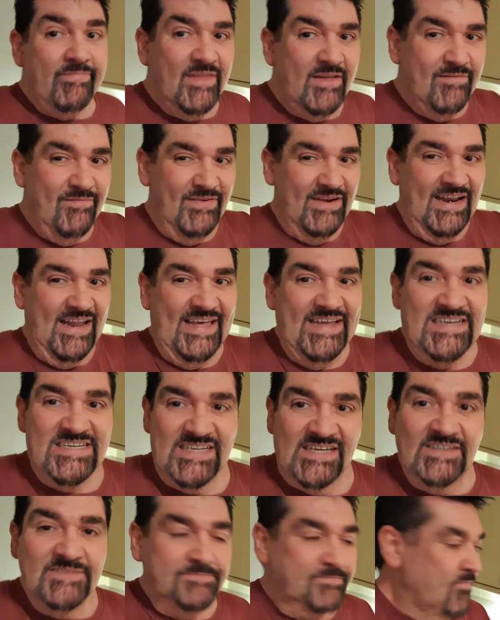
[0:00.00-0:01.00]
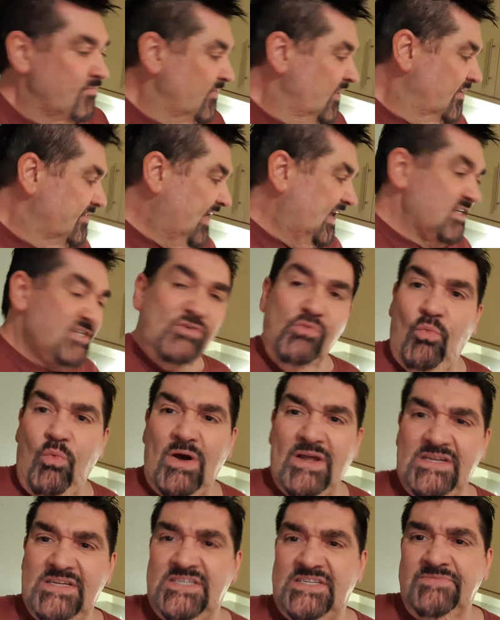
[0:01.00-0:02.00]
for later. That's
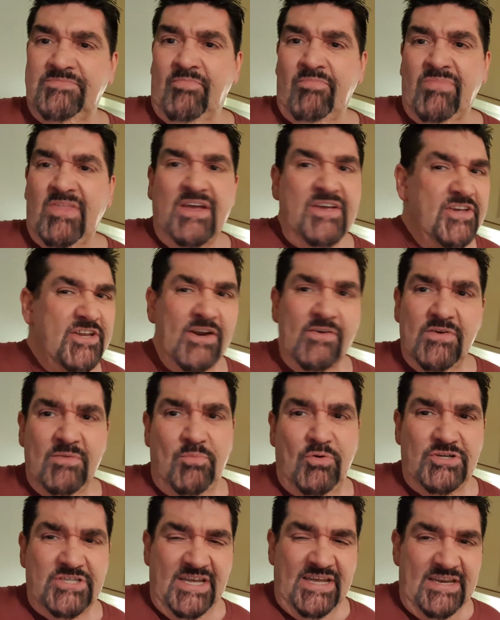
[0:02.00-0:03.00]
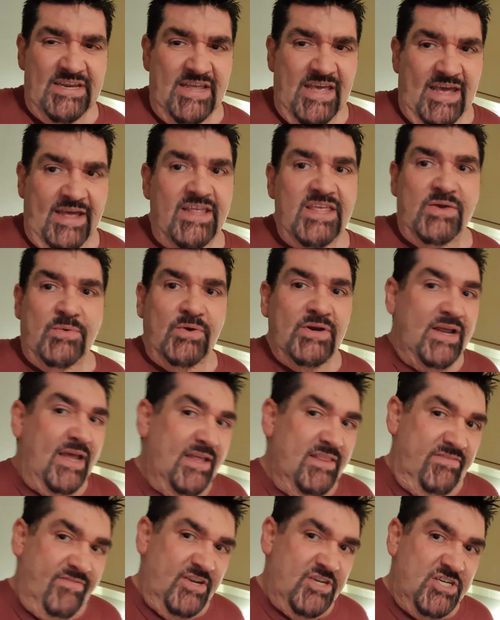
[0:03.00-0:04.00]
once, you don't want to put it in yet. You want to get
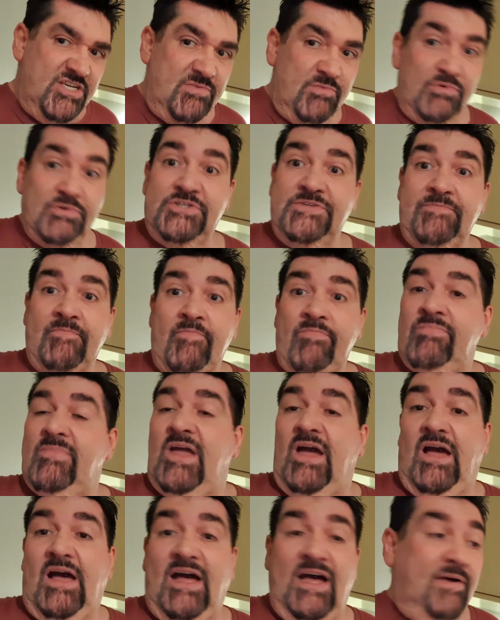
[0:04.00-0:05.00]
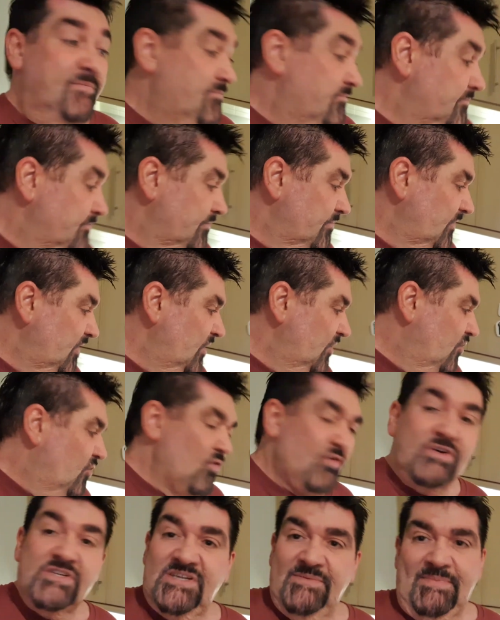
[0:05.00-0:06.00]
the vegetables
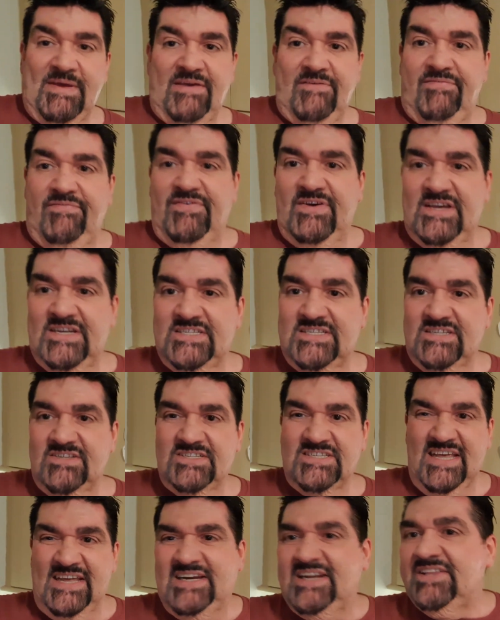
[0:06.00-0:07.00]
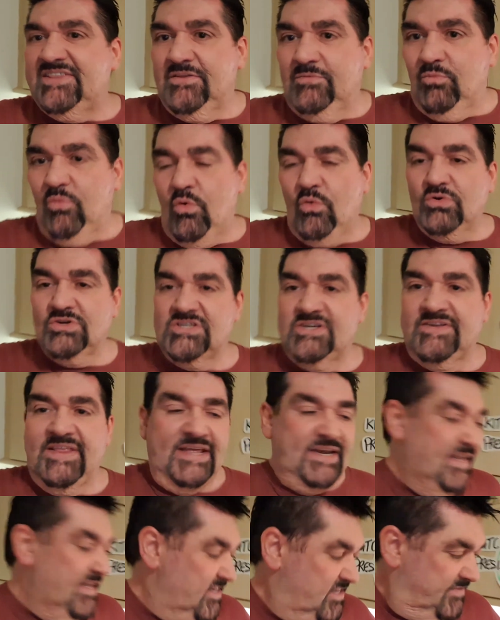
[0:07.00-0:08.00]
cooked a bit first, because they need the water. They
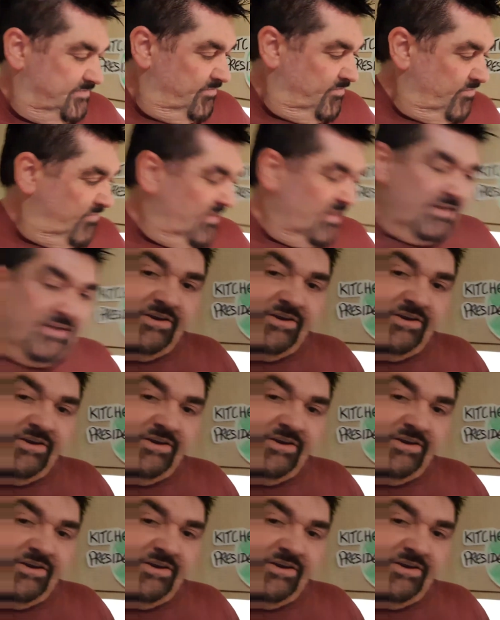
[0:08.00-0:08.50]
need, you